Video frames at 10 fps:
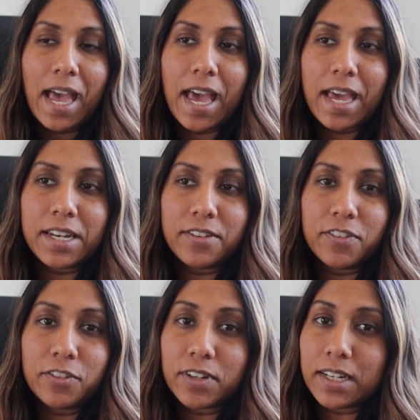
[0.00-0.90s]
and
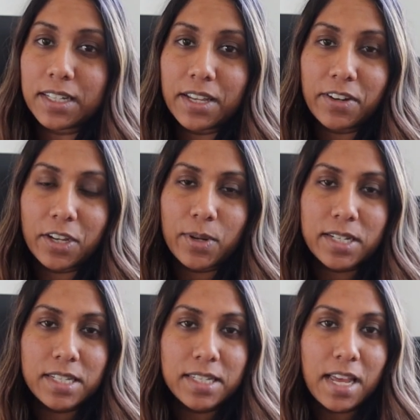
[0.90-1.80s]
feel free to leave any
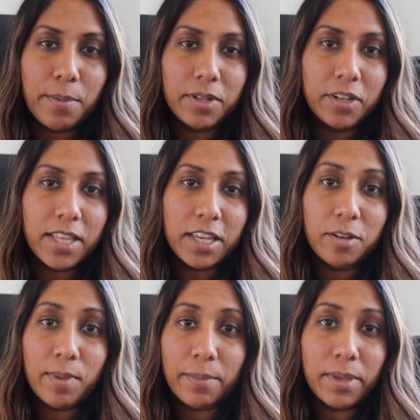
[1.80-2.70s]
questions down below that
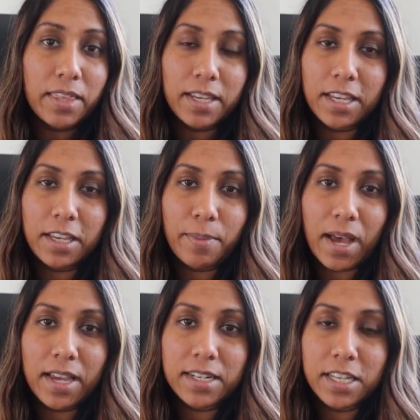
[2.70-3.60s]
you might be thinking
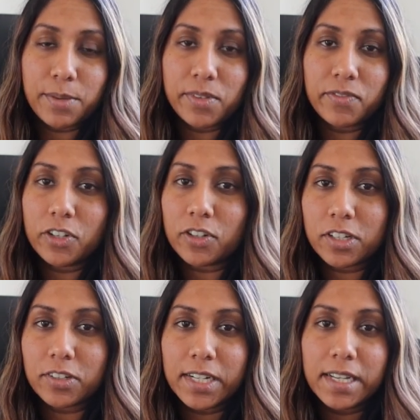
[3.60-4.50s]
about in terms of your
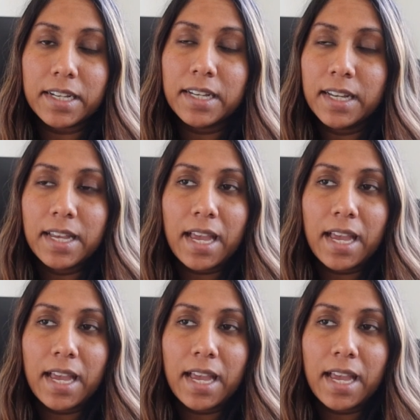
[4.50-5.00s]
career